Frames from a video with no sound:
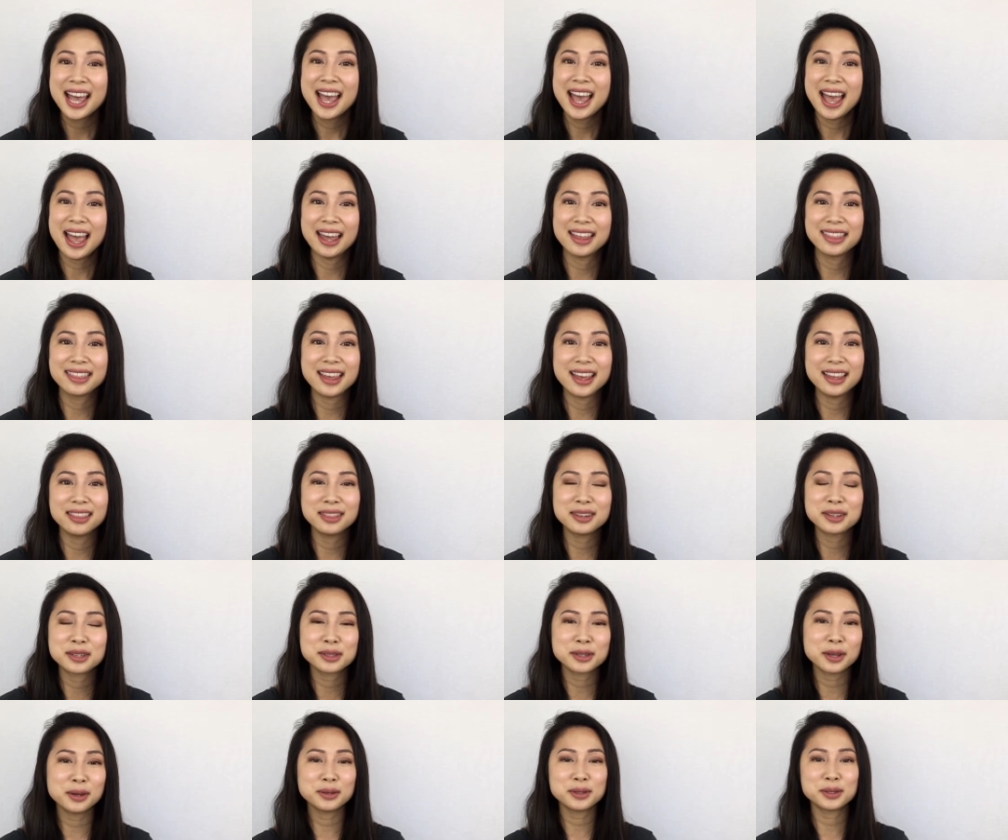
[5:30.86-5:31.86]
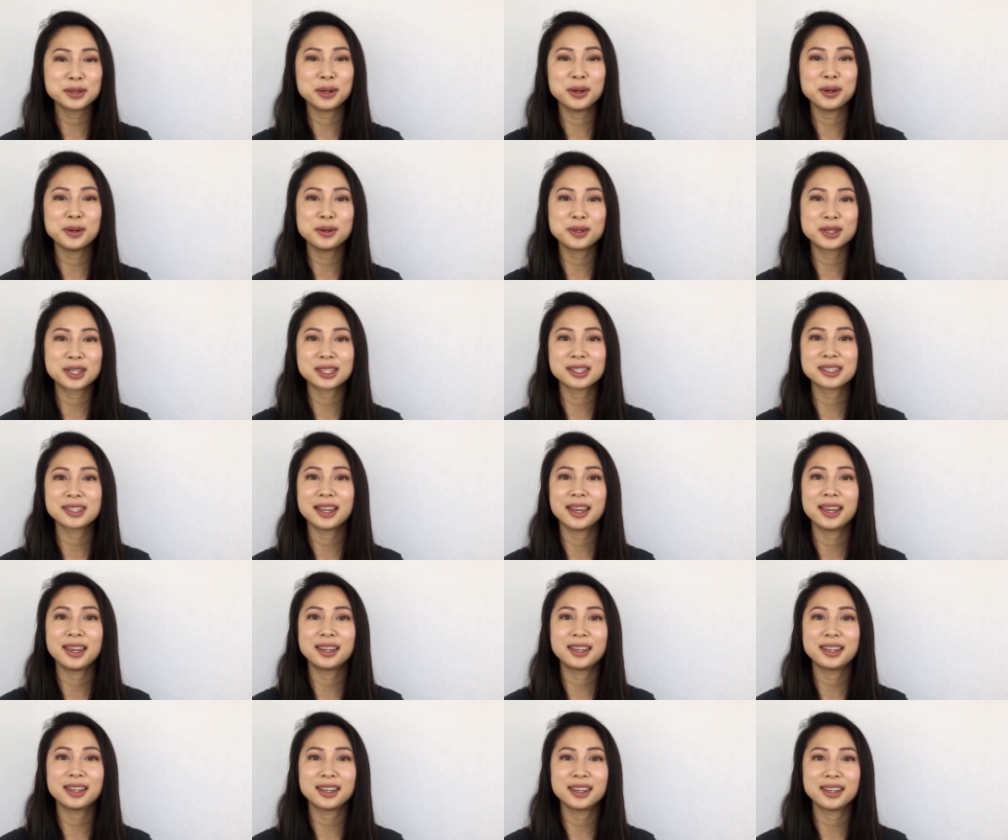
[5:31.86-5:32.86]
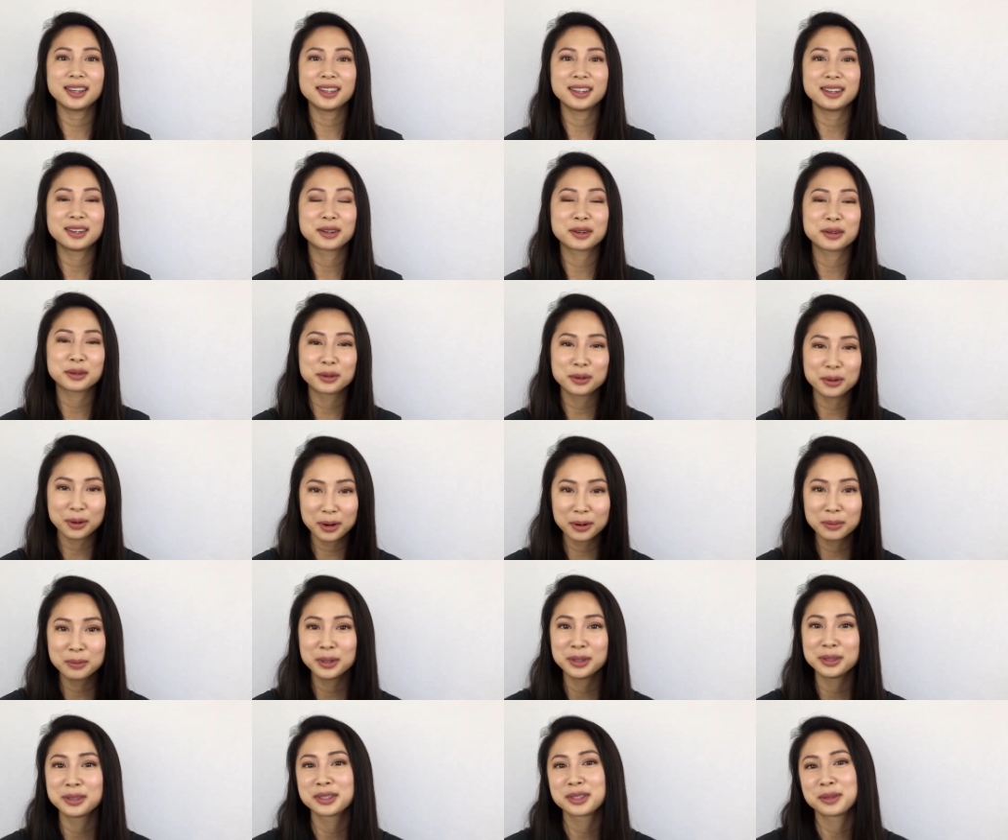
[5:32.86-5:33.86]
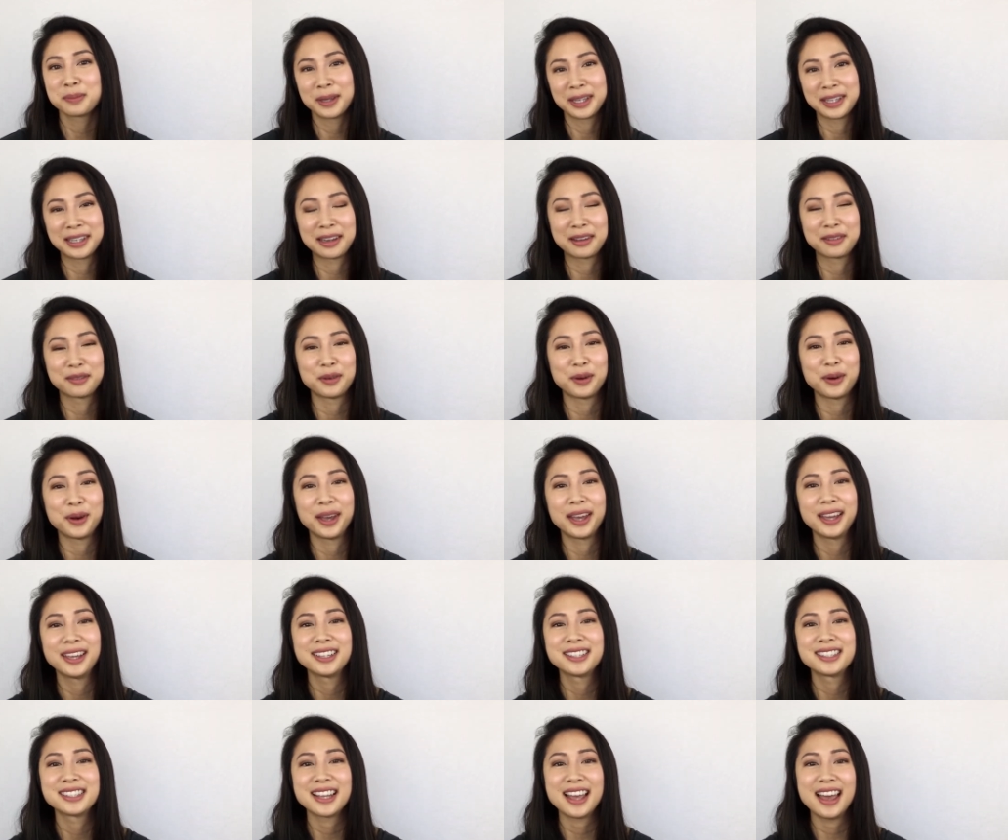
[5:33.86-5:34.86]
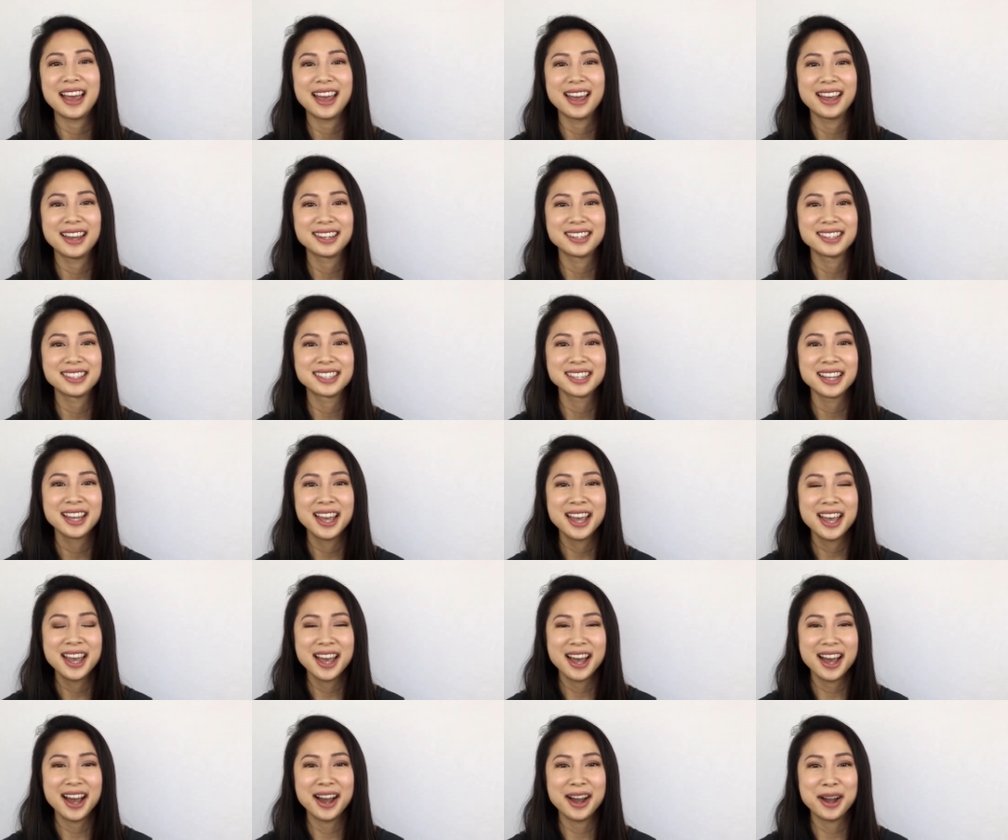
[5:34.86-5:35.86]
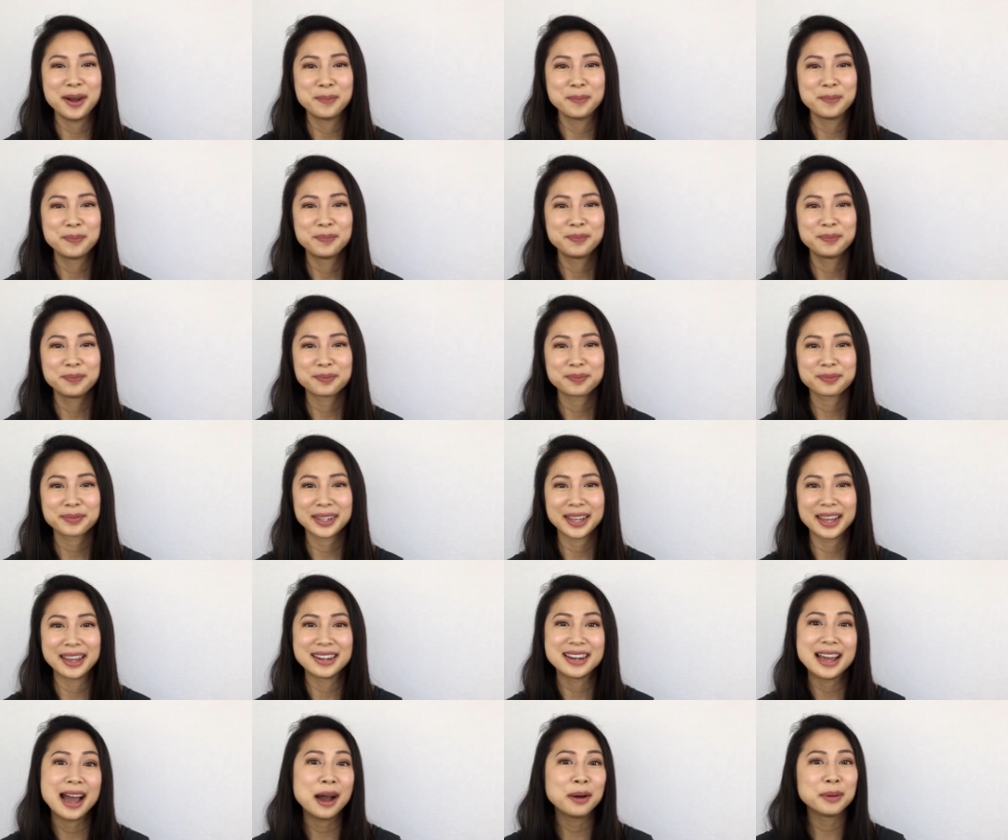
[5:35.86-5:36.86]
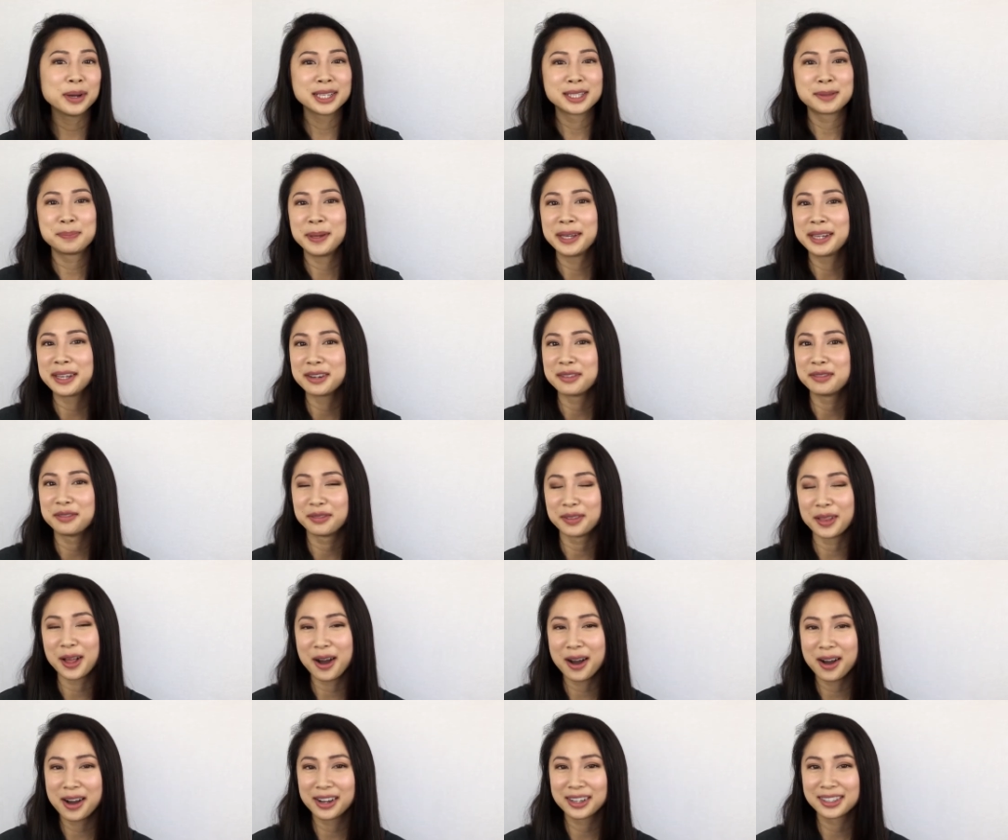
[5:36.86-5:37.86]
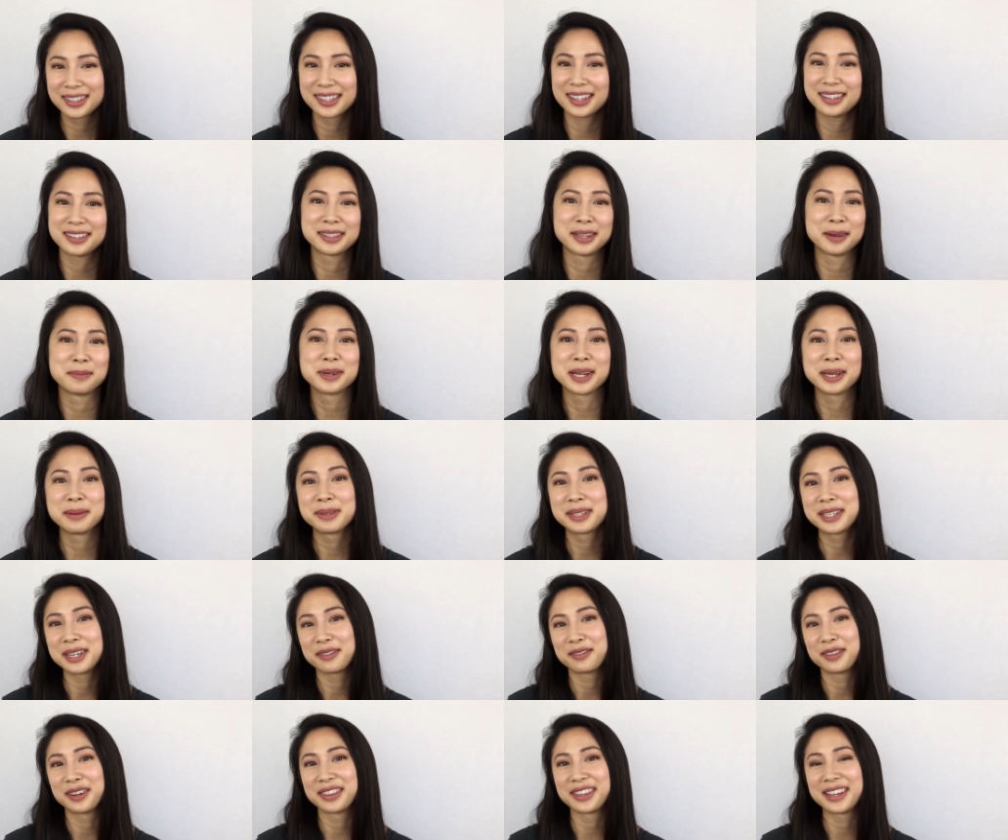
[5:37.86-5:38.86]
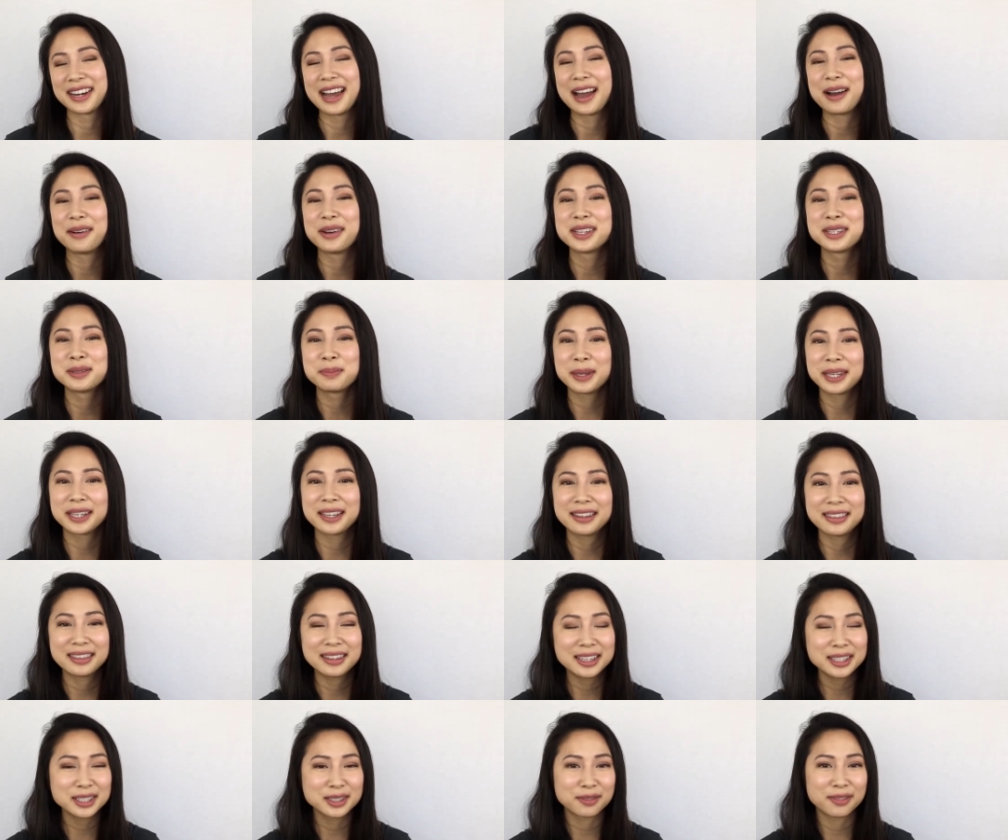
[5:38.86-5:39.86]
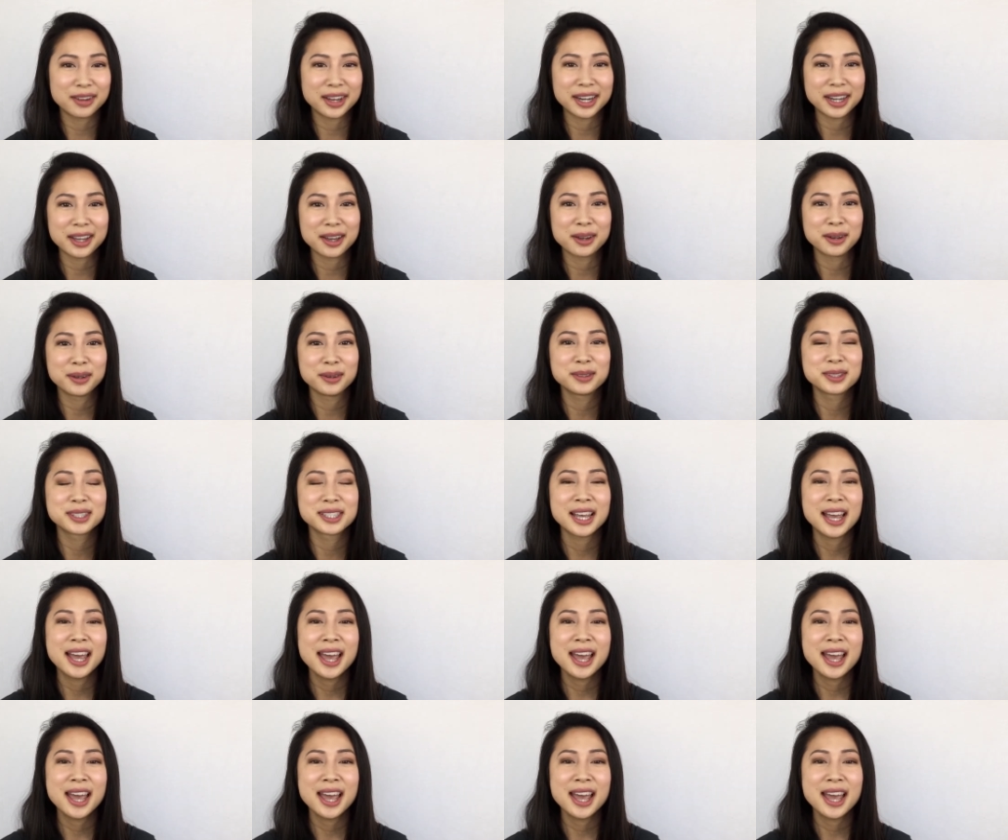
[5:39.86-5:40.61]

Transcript: And then there's also just like your normal speaking voice, and how I speak in vlogs is sometimes different than how I speak in these videos.